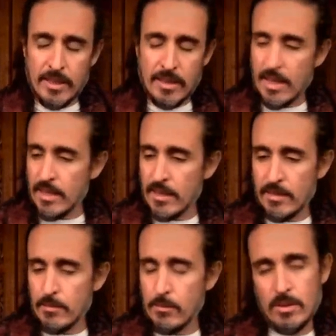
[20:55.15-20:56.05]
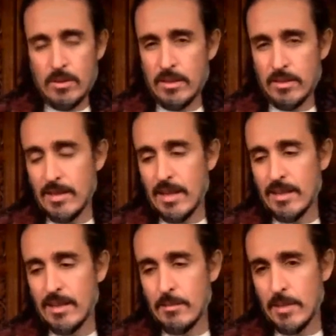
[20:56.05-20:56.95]
then Mula is not
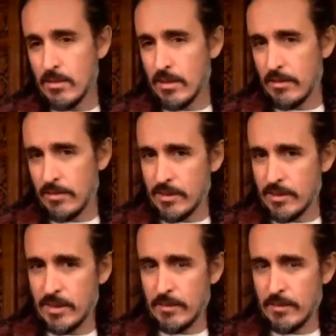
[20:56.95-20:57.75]
going to make your life easy.